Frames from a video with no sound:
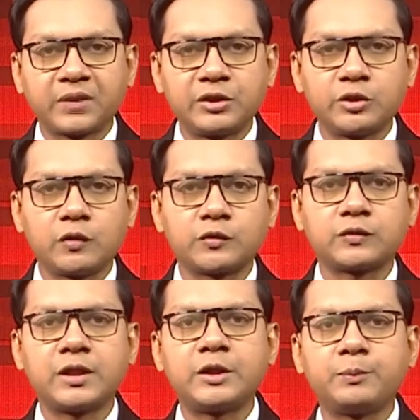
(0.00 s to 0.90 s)
She also
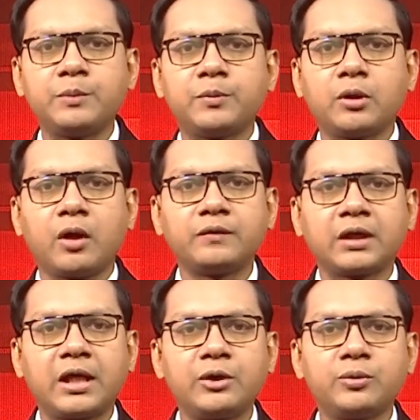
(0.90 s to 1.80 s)
said people of the
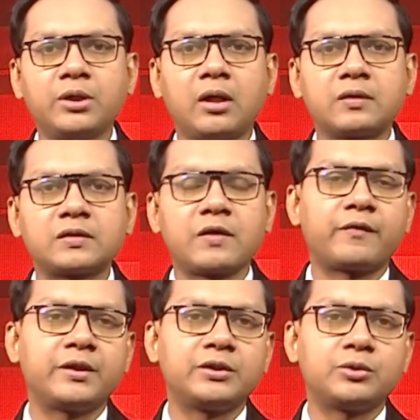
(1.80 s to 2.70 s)
country are
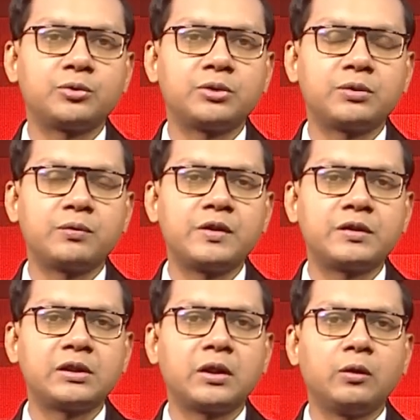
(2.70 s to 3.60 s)
suffering due to
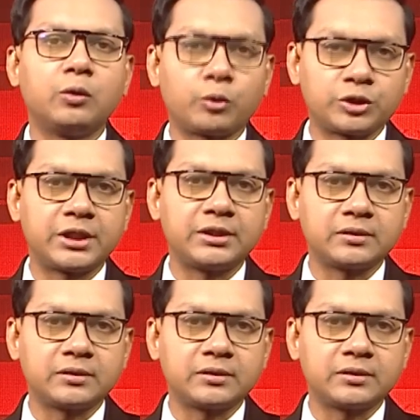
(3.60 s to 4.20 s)
increasing load shedding.